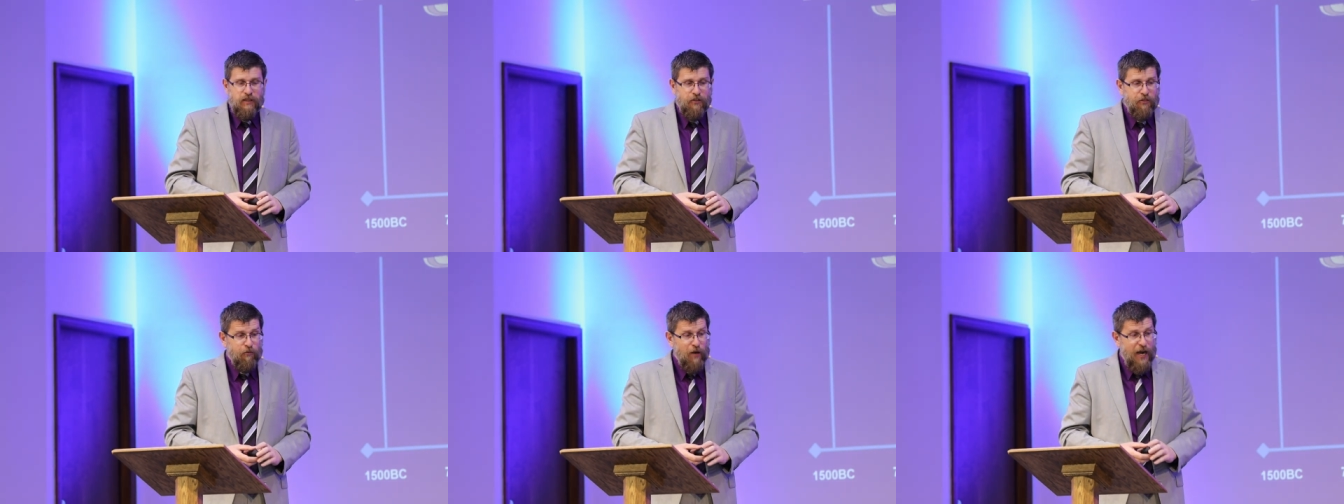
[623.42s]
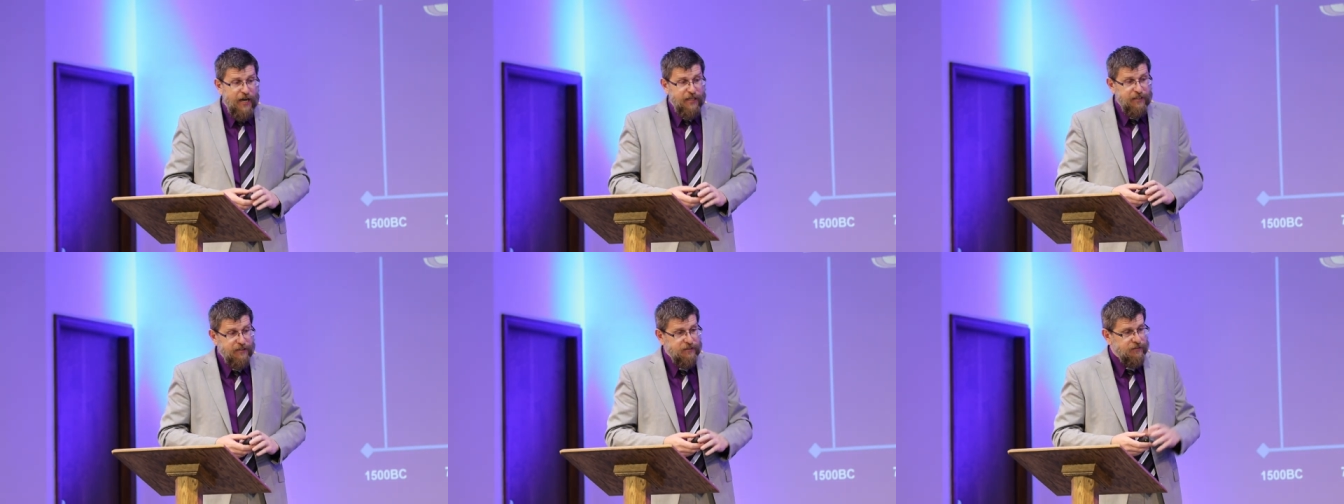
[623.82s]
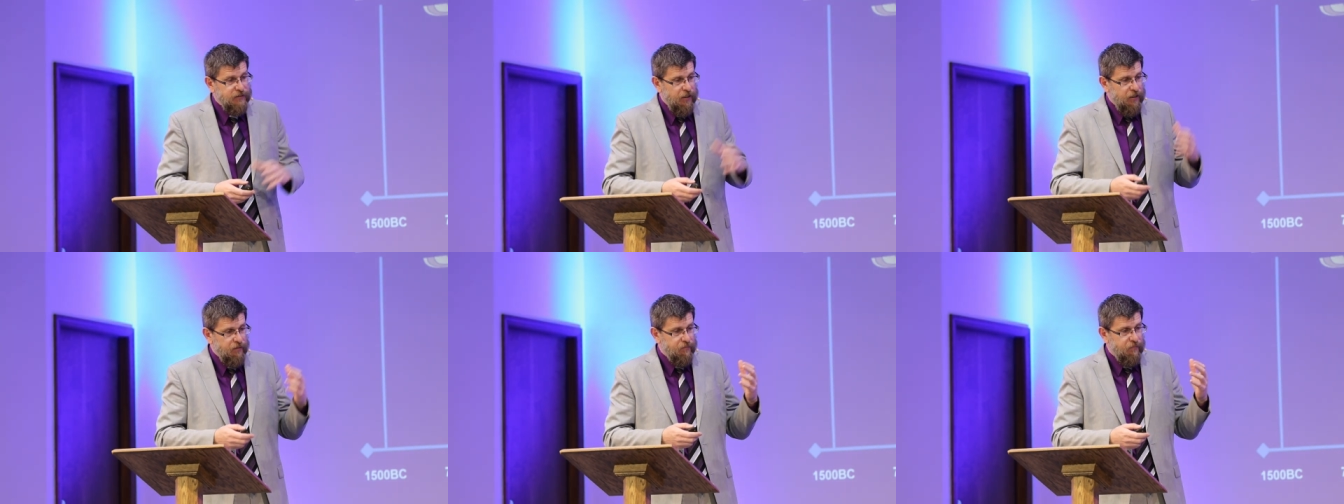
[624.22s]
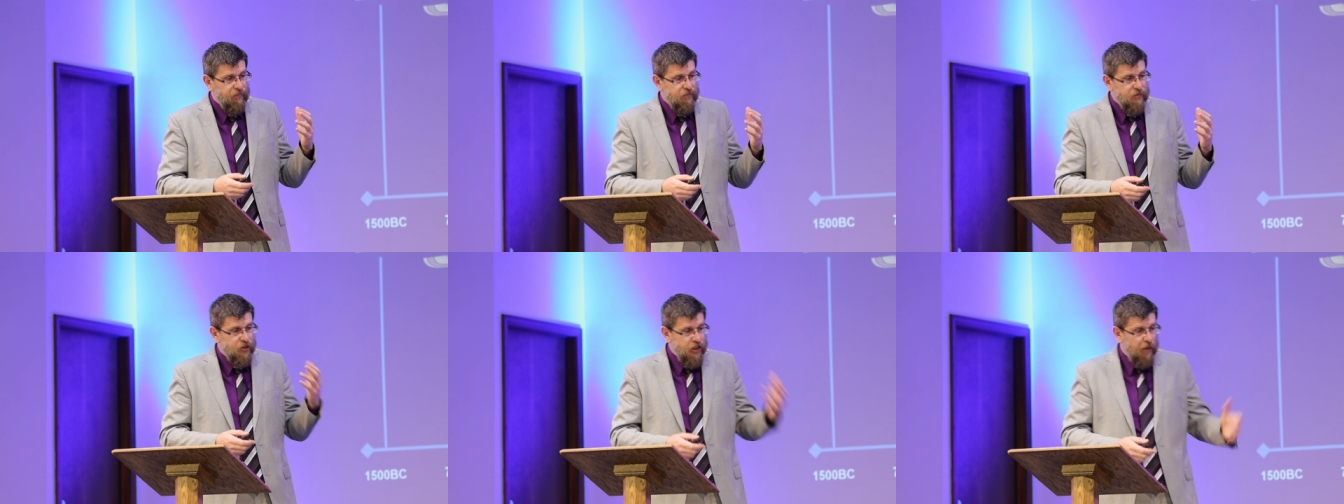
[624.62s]
the Thragonus a
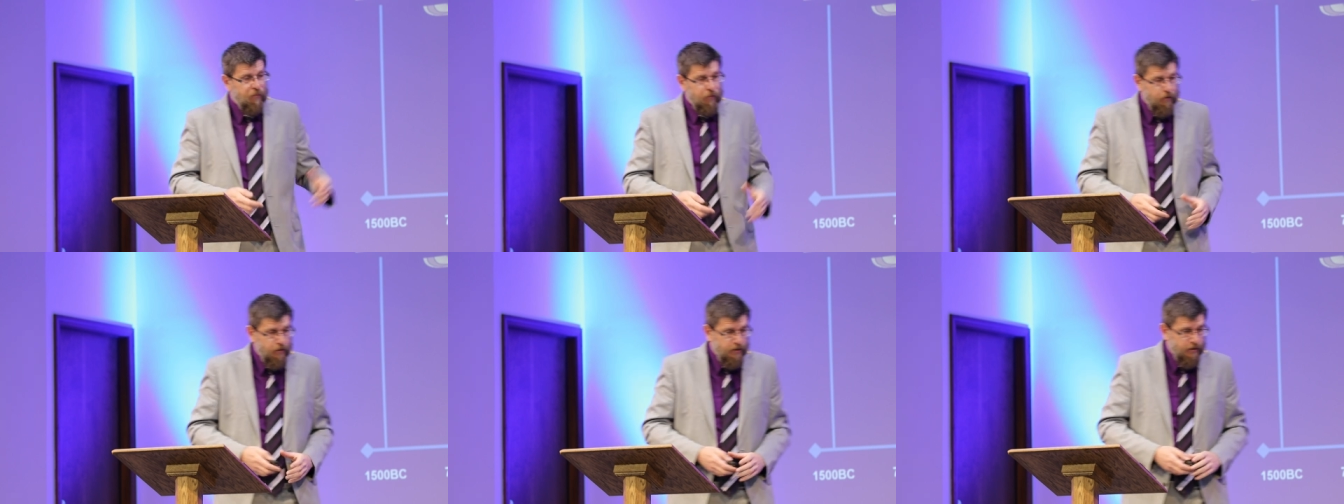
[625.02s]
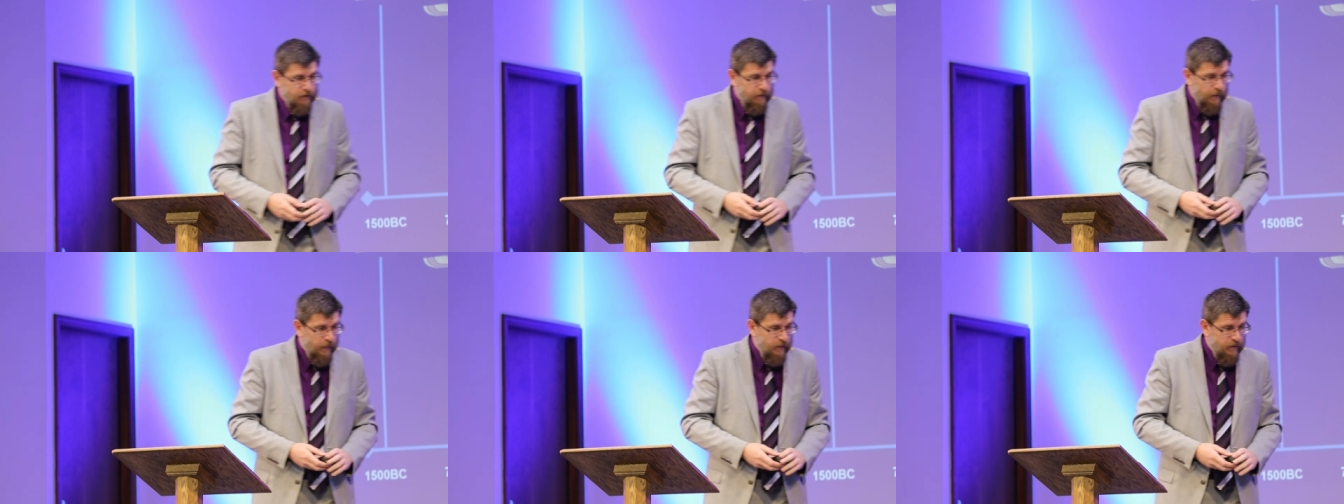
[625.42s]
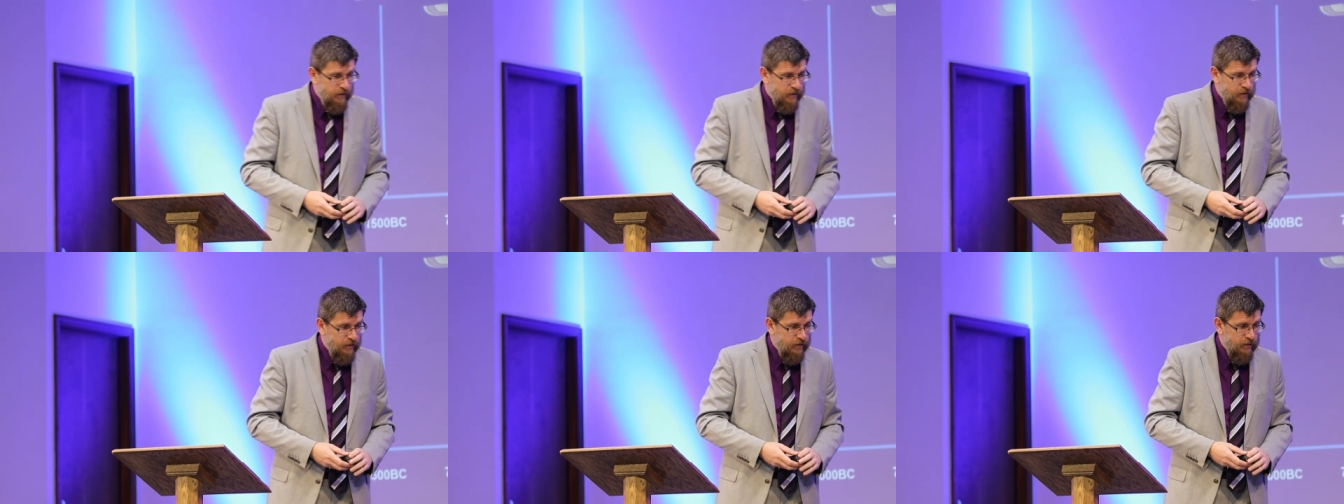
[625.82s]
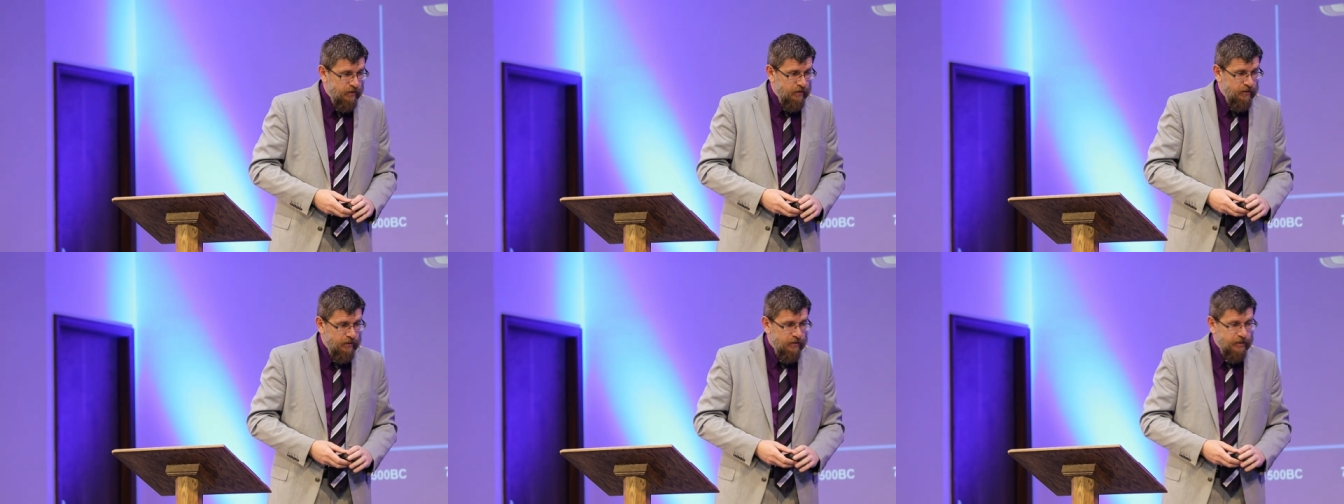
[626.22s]
shepherd,
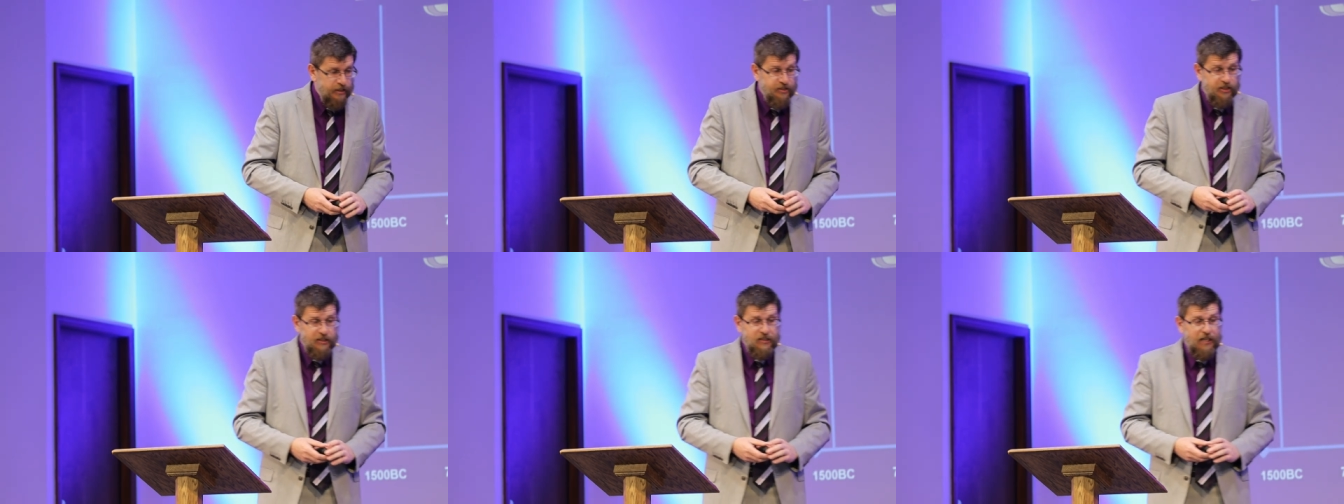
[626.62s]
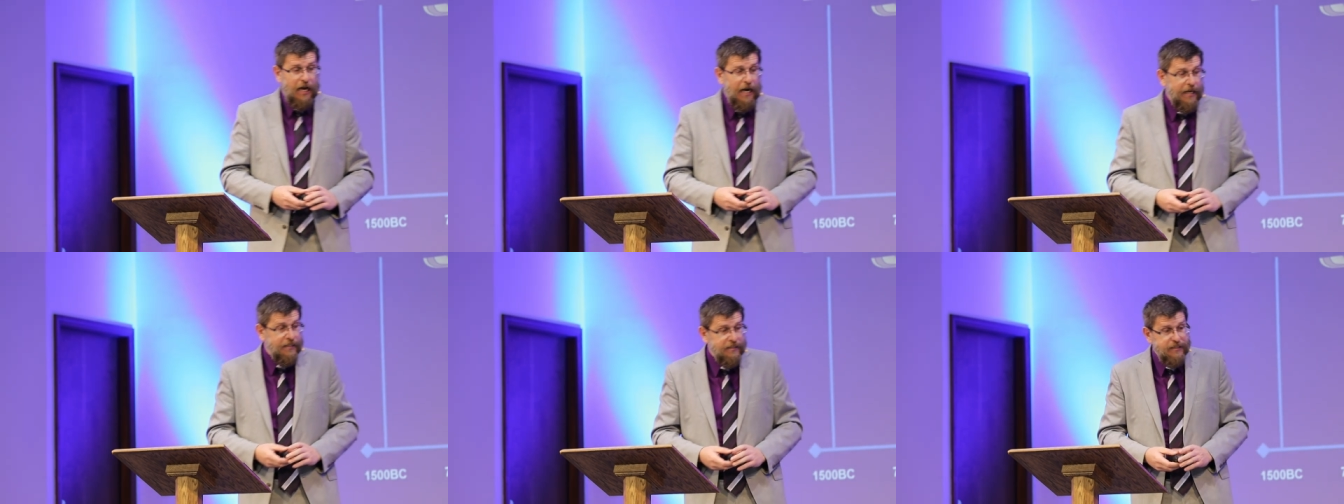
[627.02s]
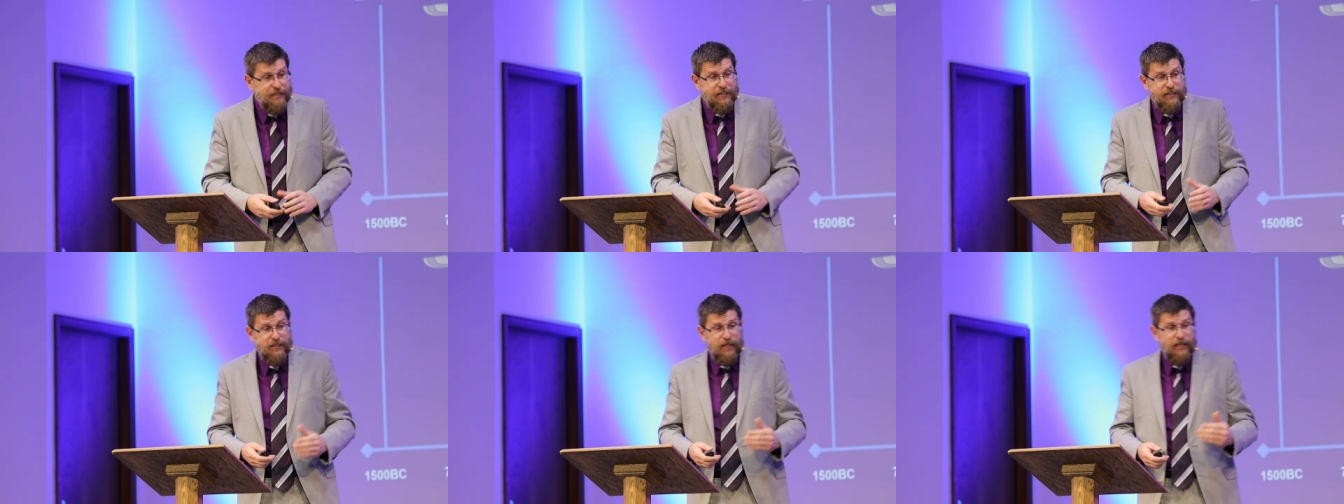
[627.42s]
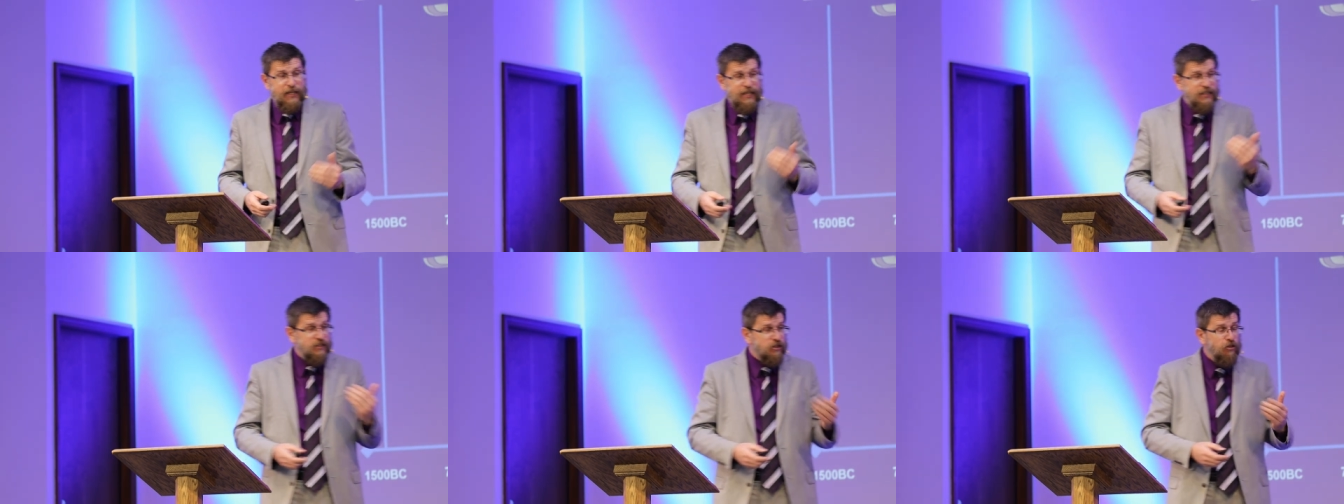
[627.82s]
gets this idea that
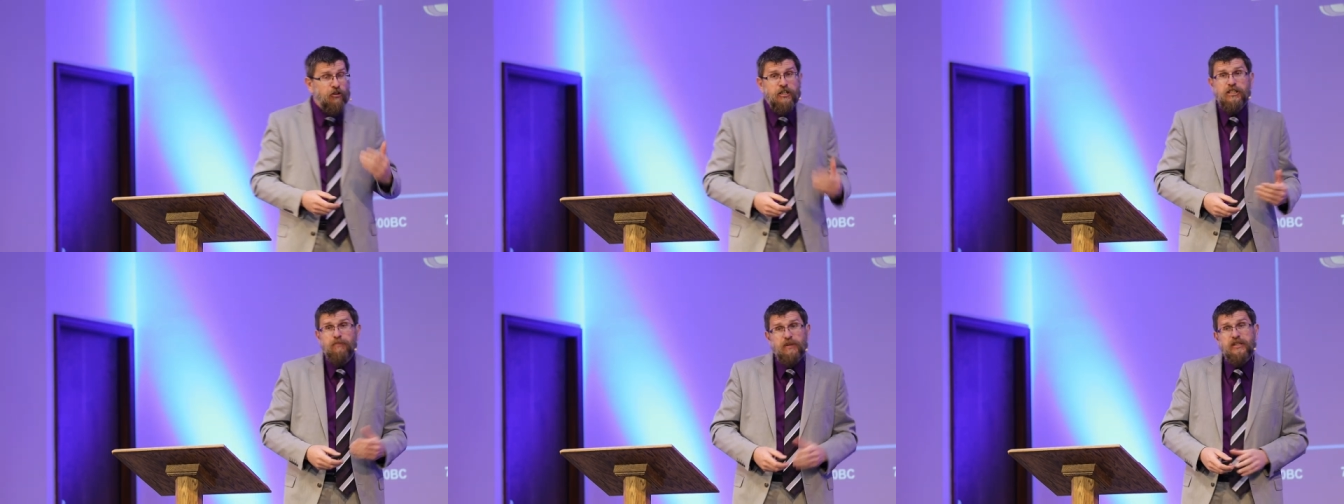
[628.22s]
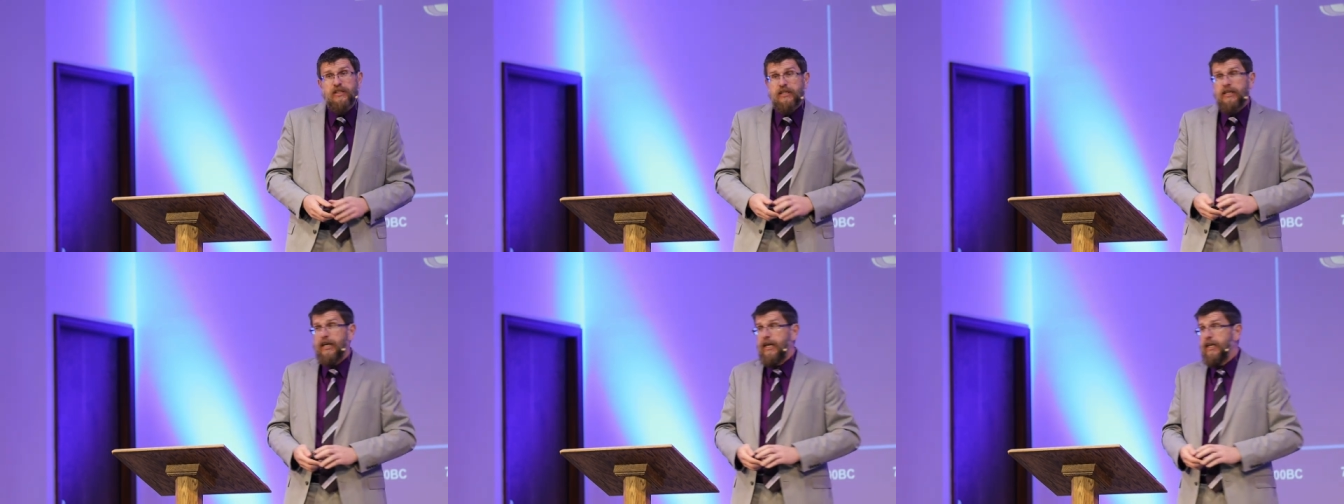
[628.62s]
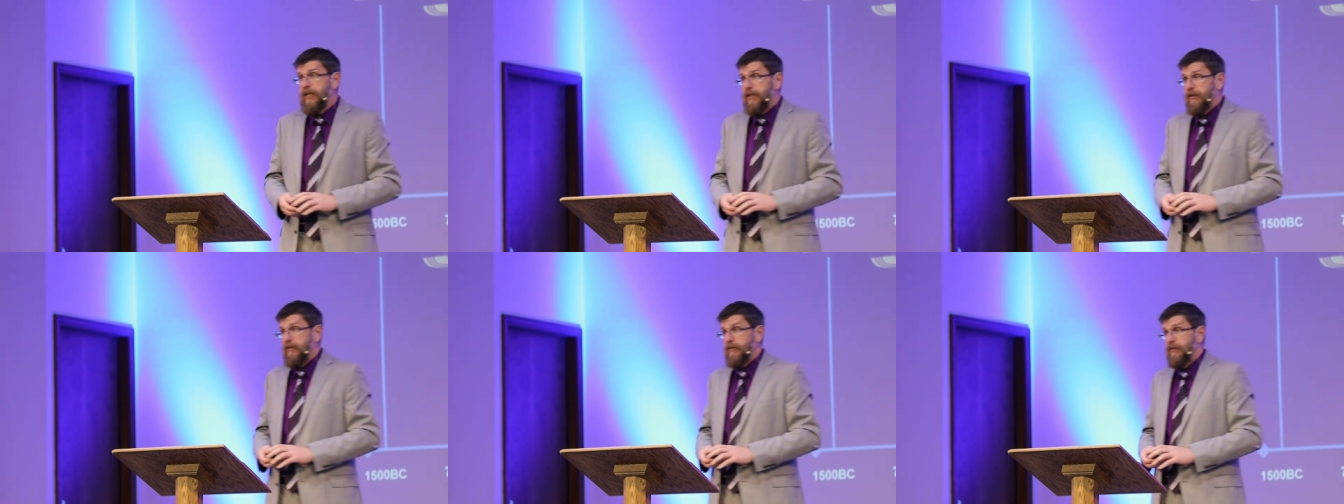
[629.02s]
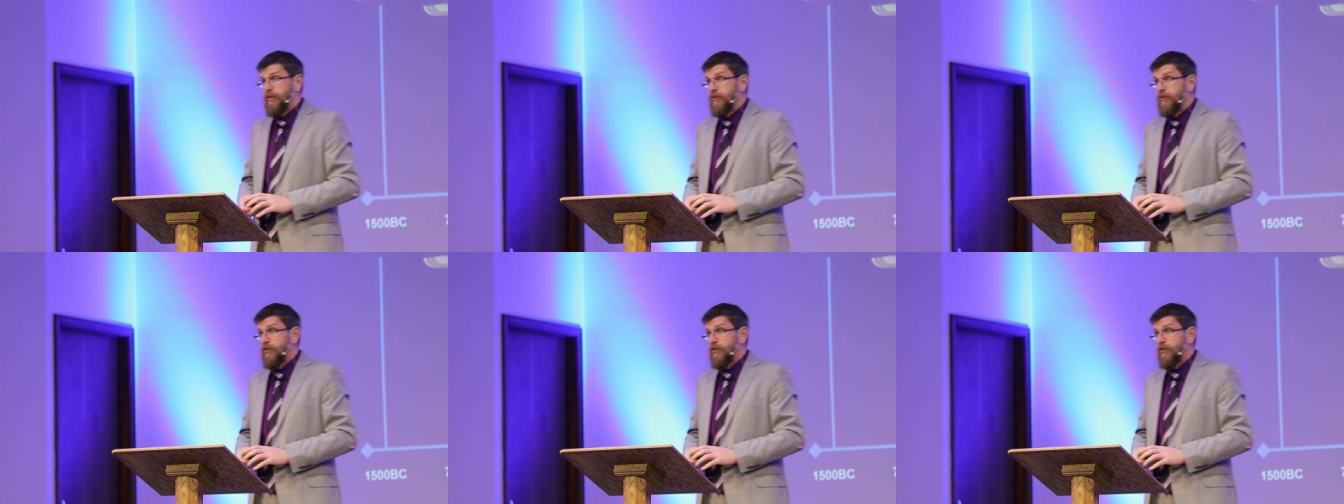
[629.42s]
he is going to be the king,